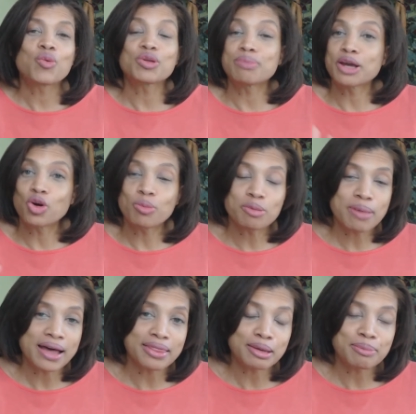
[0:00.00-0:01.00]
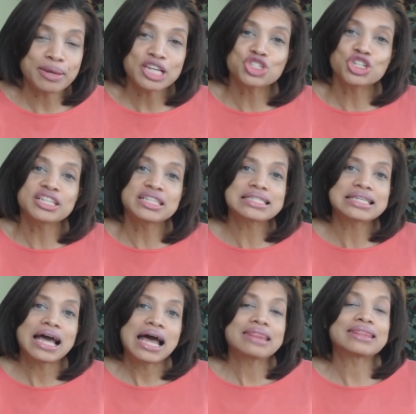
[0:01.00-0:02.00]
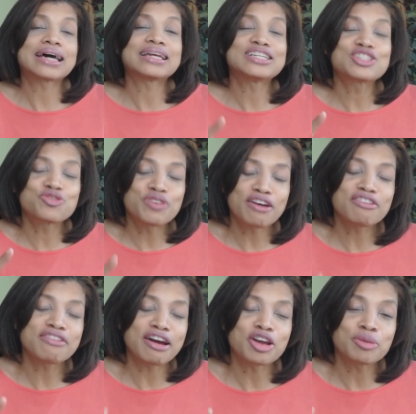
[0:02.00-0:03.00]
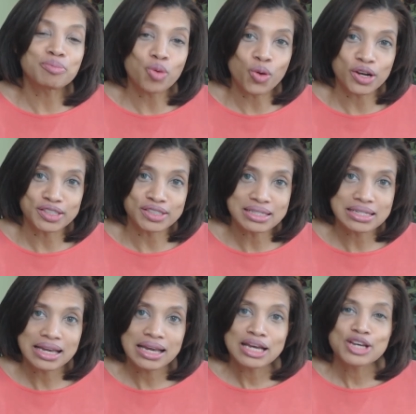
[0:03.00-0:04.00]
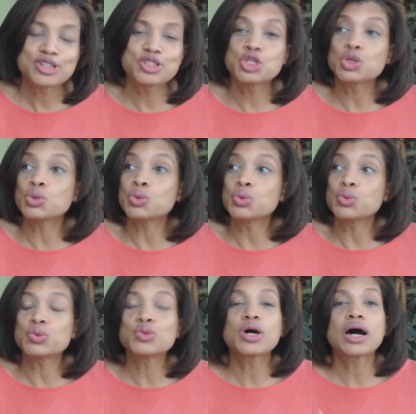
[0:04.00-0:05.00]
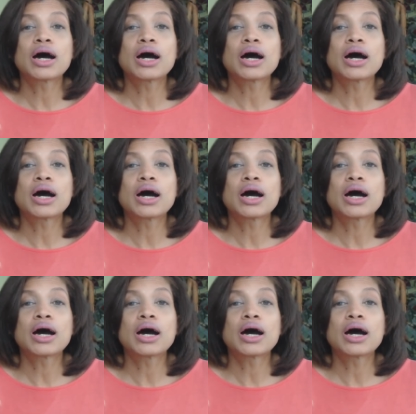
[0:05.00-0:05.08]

with my homeopathic patients that it's very, very important to